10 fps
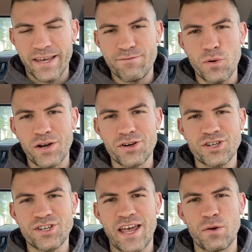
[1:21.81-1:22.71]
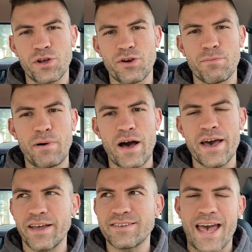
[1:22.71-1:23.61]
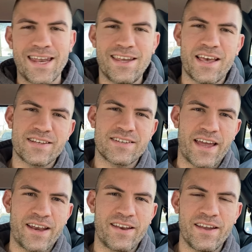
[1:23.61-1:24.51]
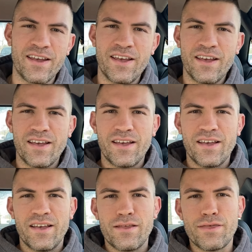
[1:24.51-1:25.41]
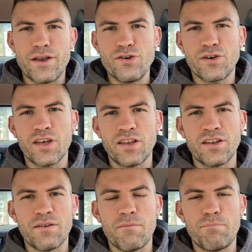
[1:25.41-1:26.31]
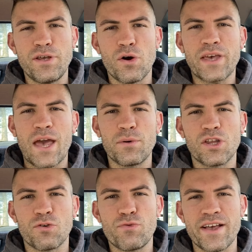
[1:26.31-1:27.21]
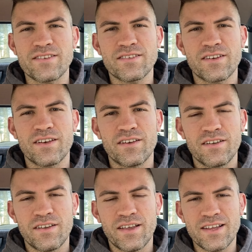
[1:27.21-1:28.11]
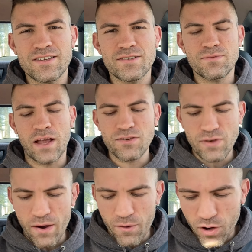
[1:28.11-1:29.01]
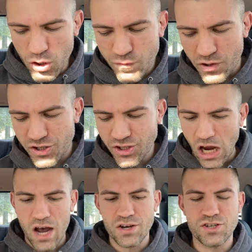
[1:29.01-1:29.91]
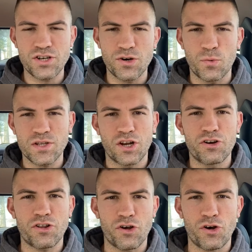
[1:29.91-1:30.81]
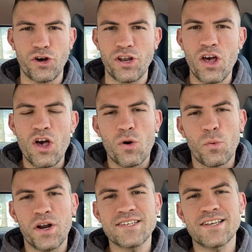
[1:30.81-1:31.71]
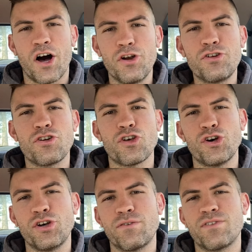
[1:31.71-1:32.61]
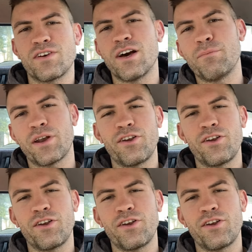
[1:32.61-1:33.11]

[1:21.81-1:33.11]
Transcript: If you understand what you're buying to any extent, then you can be okay with the risk. That's how it goes for stocks too. What's under the hood? What is under the hood of the company?